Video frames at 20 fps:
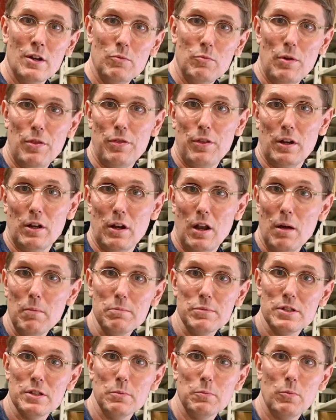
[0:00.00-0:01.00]
with the
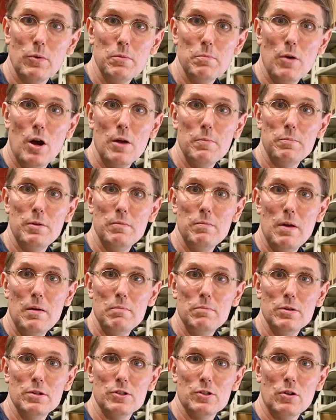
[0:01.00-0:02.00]
clubs that we might be
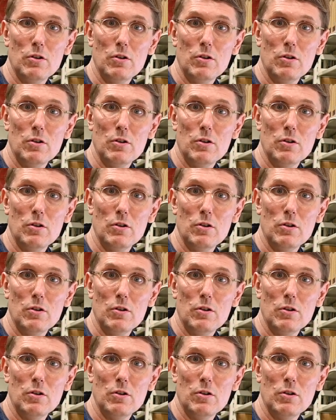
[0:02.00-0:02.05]
members